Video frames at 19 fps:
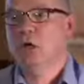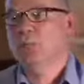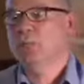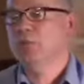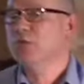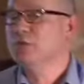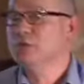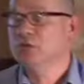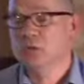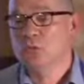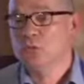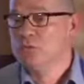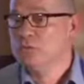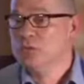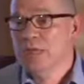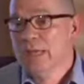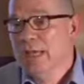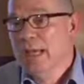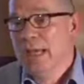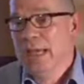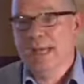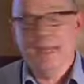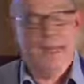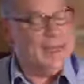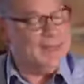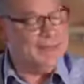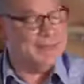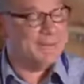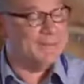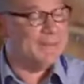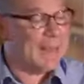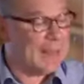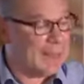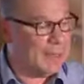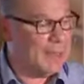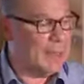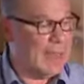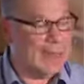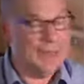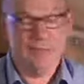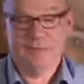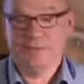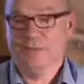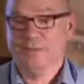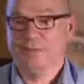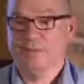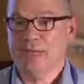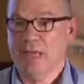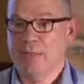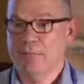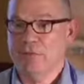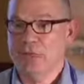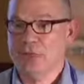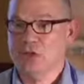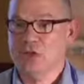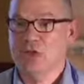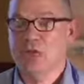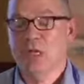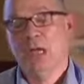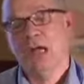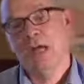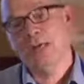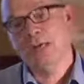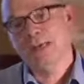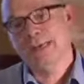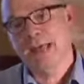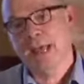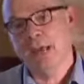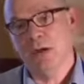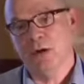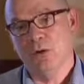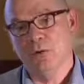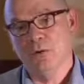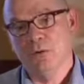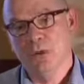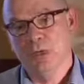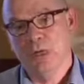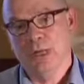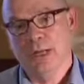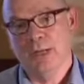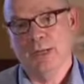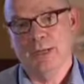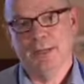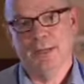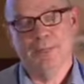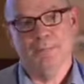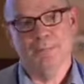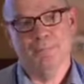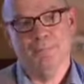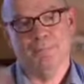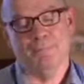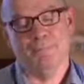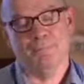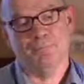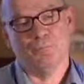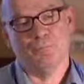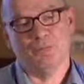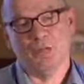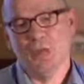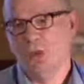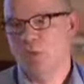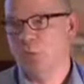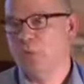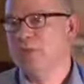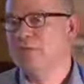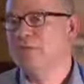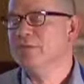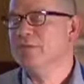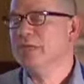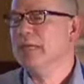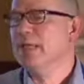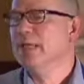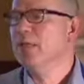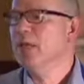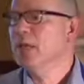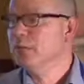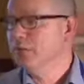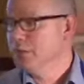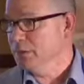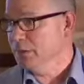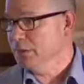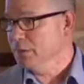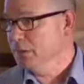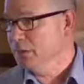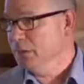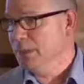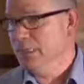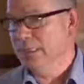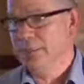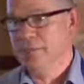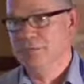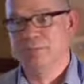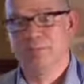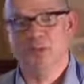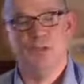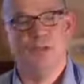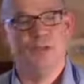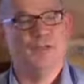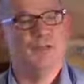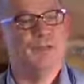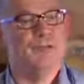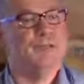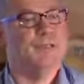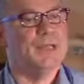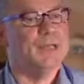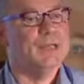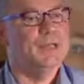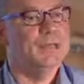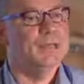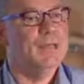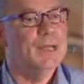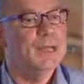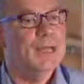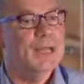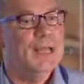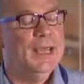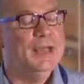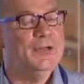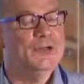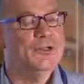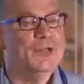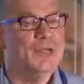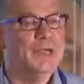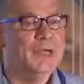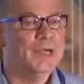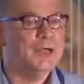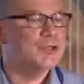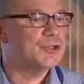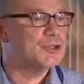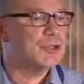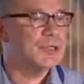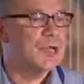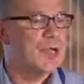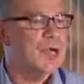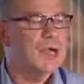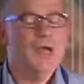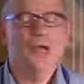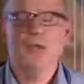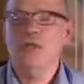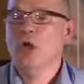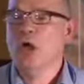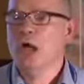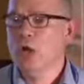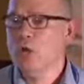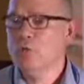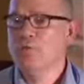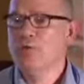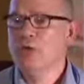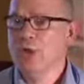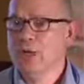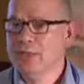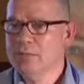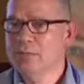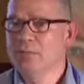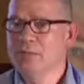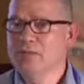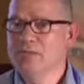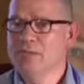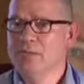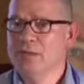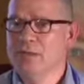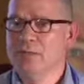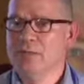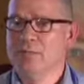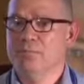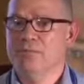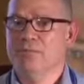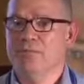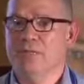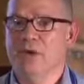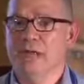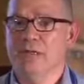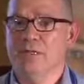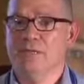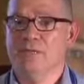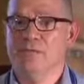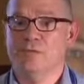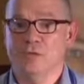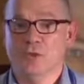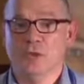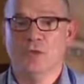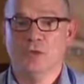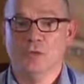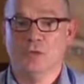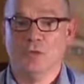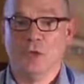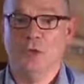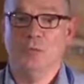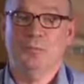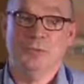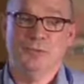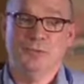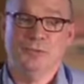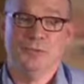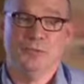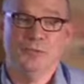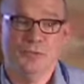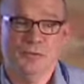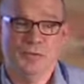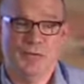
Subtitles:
open source. It's there and it's established. And now we see in London, at least, post-16 education, not over 90% of the providers use open source